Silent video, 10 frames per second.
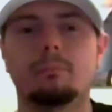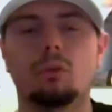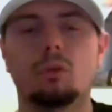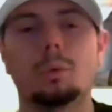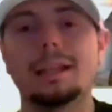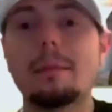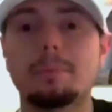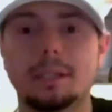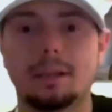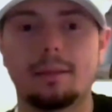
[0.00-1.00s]
So with that
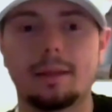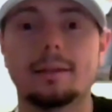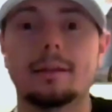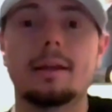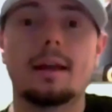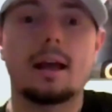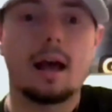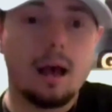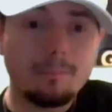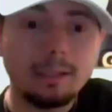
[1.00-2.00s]
being said,
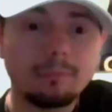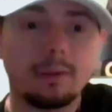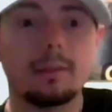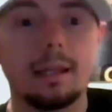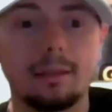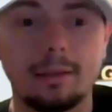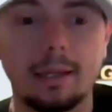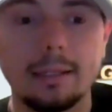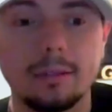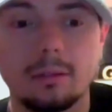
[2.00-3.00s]
I'm gonna give the stakes an
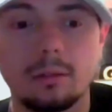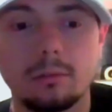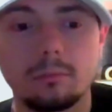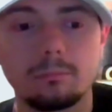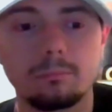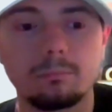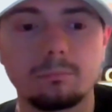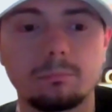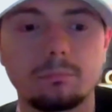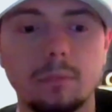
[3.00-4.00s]
8.
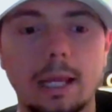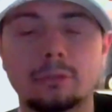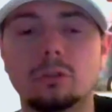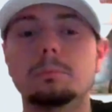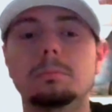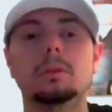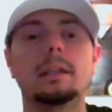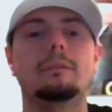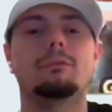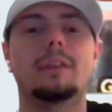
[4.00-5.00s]
I do
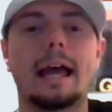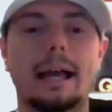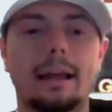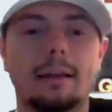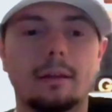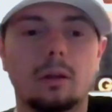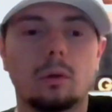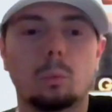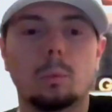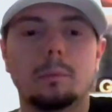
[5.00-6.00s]
believe that
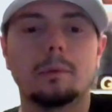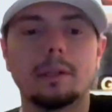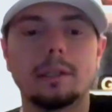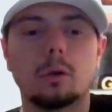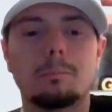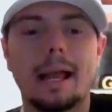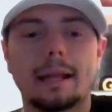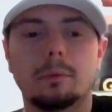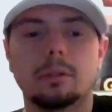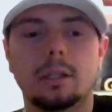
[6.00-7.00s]
when we really go
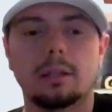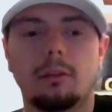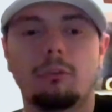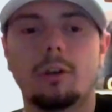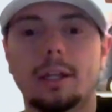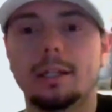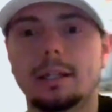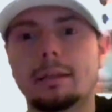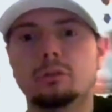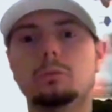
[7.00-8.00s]
back and we look at this fight,
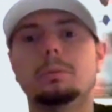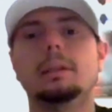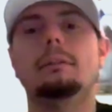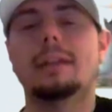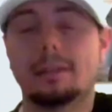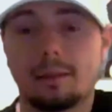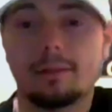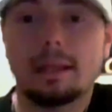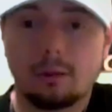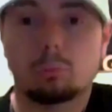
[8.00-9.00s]
I do believe that the
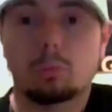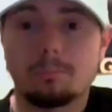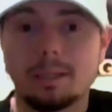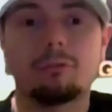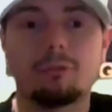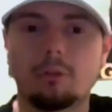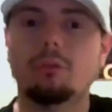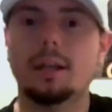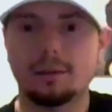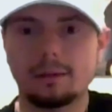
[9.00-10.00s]
stakes were big for this
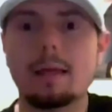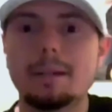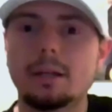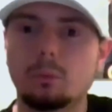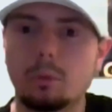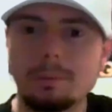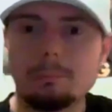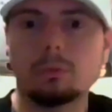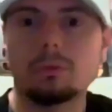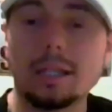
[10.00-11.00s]
fight. It's a lot bigger than what
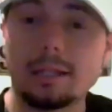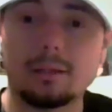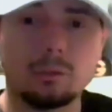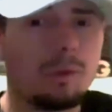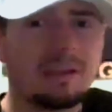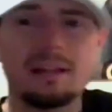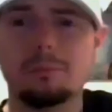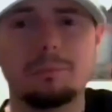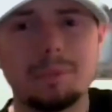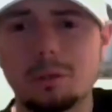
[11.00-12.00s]
people think. You had that
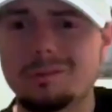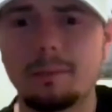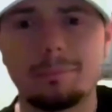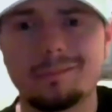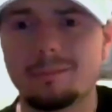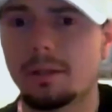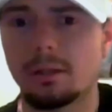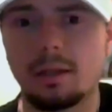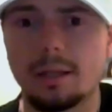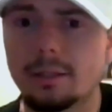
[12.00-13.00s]
WBO championship on the
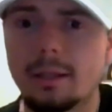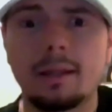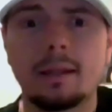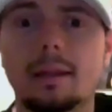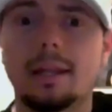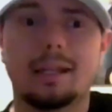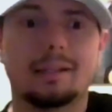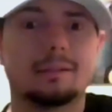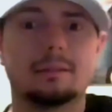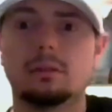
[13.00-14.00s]
line,
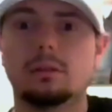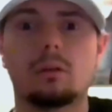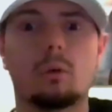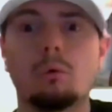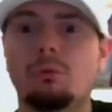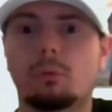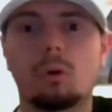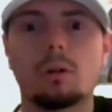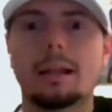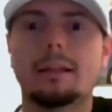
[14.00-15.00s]
and
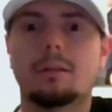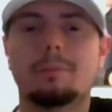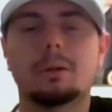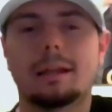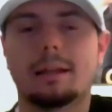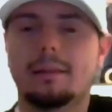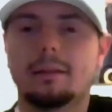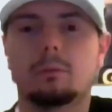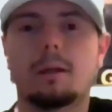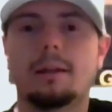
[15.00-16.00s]
overall, that's the belt that
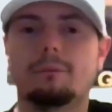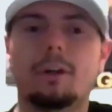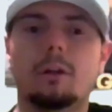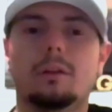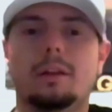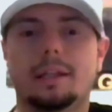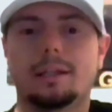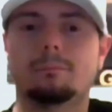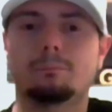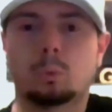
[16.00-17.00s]
Sandy Ryan felt
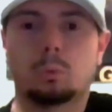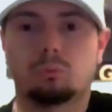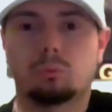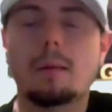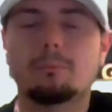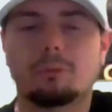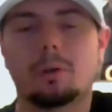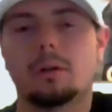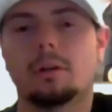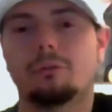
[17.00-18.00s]
like was robbed from
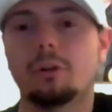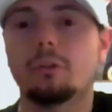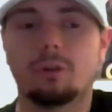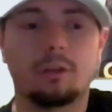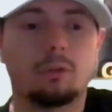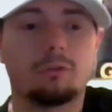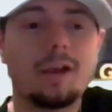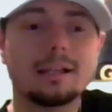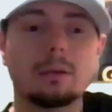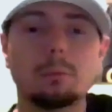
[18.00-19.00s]
her in the first fight. So the
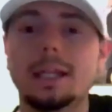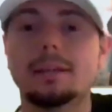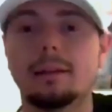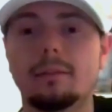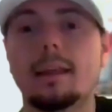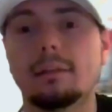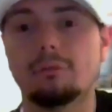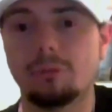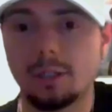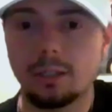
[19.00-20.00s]
fact that we get this second
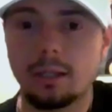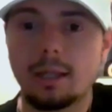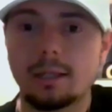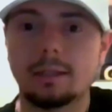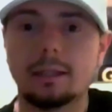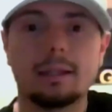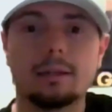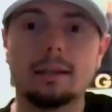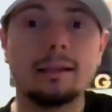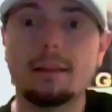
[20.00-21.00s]
fight, they did
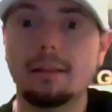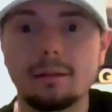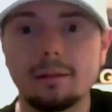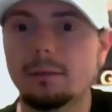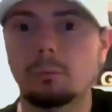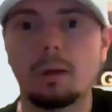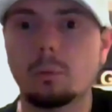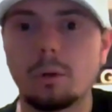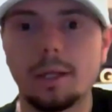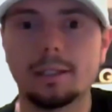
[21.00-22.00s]
it instantly right
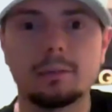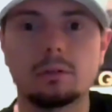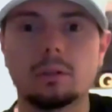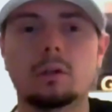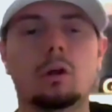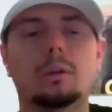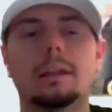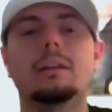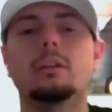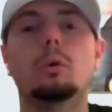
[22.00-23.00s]
away. And, they
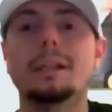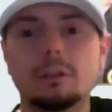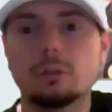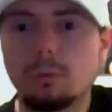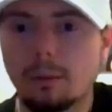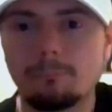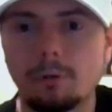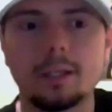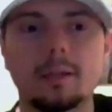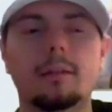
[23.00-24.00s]
didn't do any tune-up
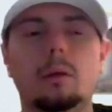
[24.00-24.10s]
fights.